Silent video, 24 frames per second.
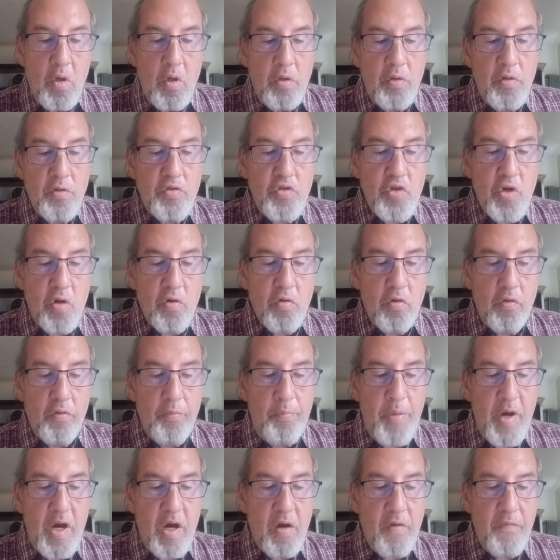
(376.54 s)
The Journal
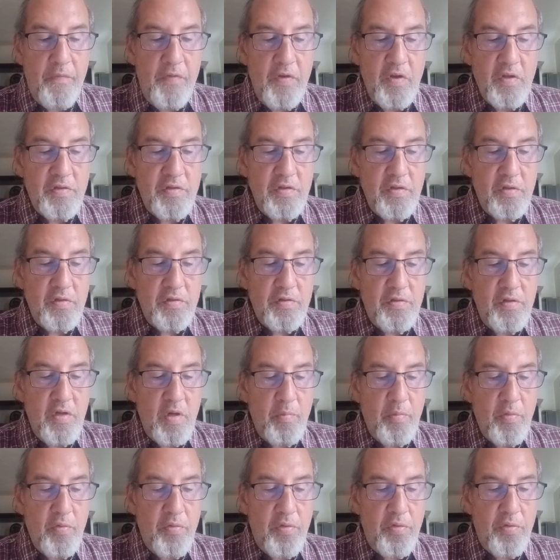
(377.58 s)
of Paraphysics,
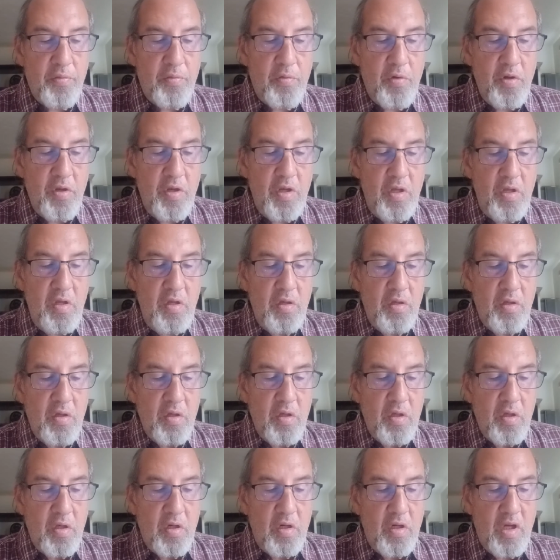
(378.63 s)
number 3,
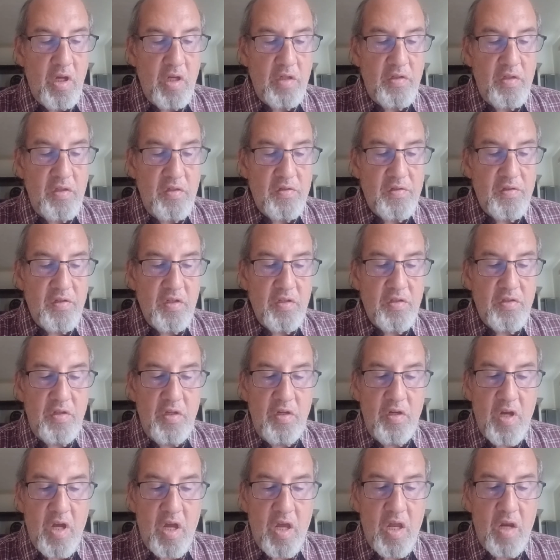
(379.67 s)

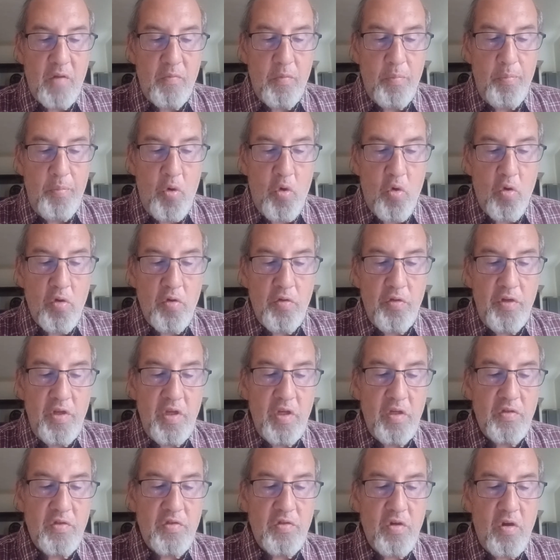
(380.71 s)
1969, reported the
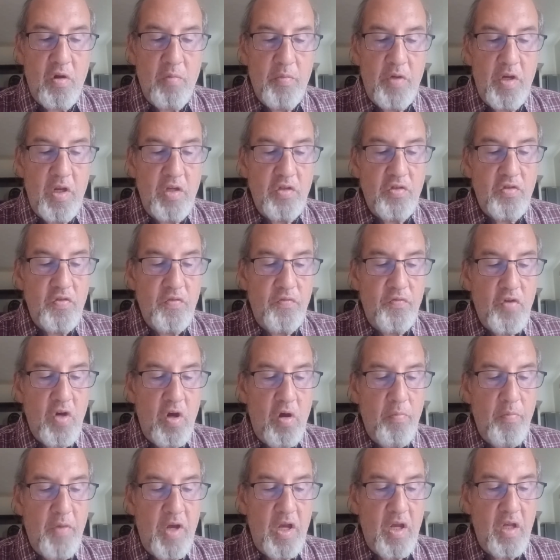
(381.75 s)
extermination of
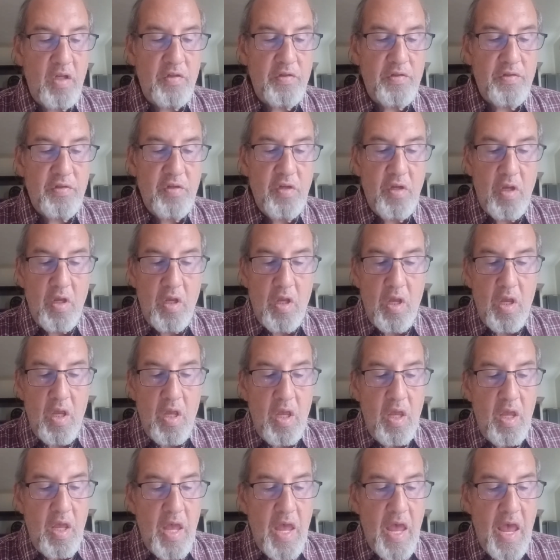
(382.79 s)
termites
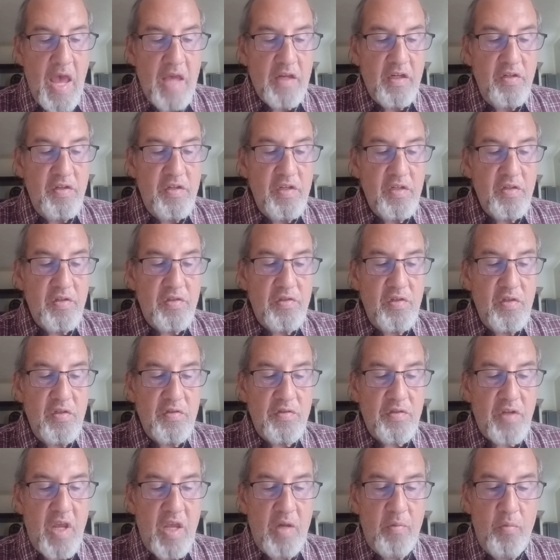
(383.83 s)
at a
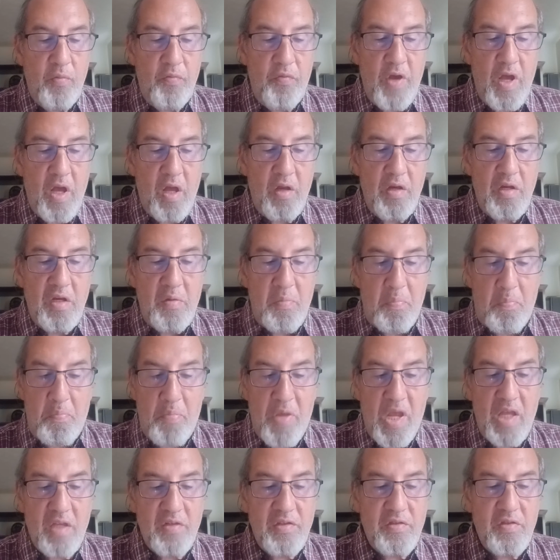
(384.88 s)
distance and without
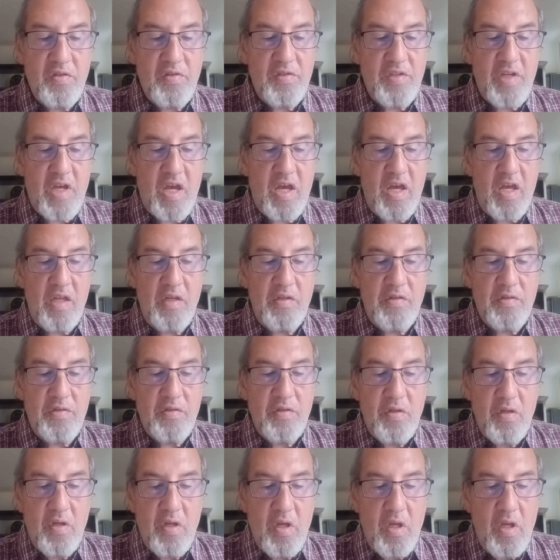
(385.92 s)
pesticides
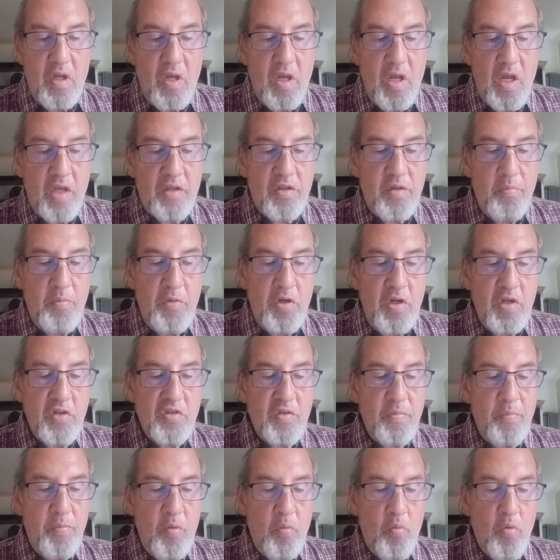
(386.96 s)
at the
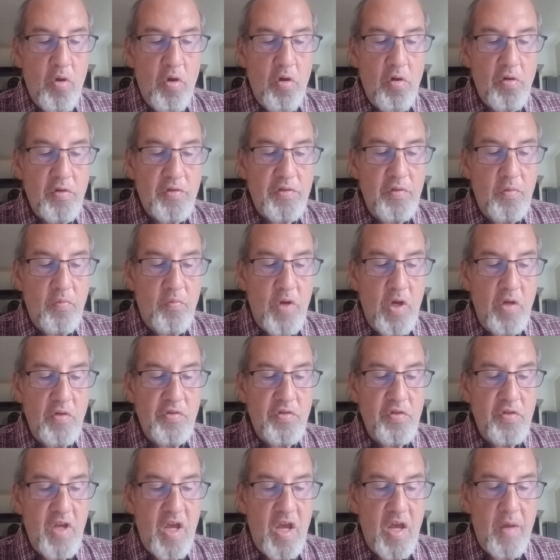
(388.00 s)
municipal works in
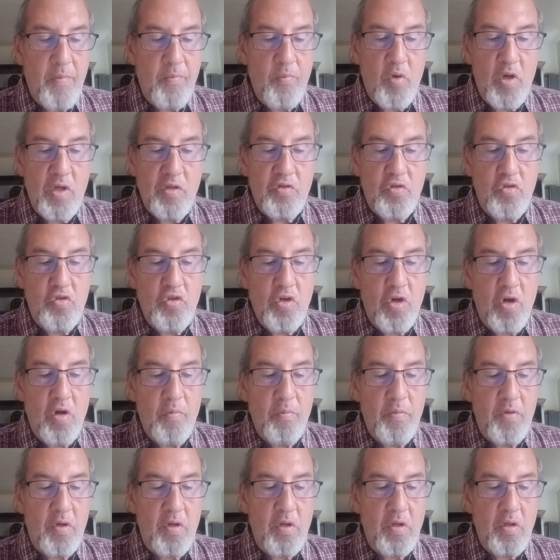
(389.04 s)
Rosenheim, West
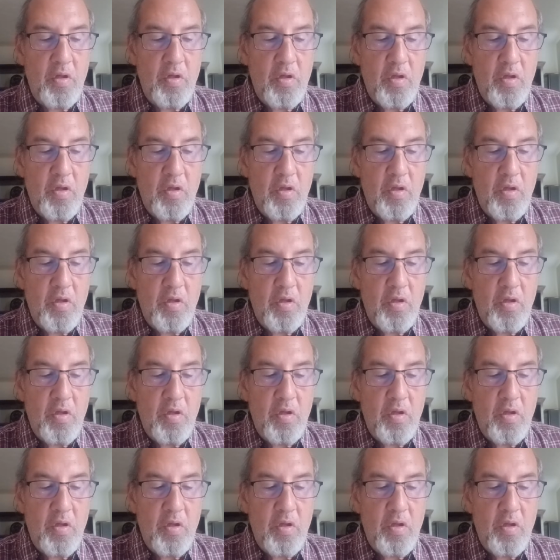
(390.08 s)
Germany.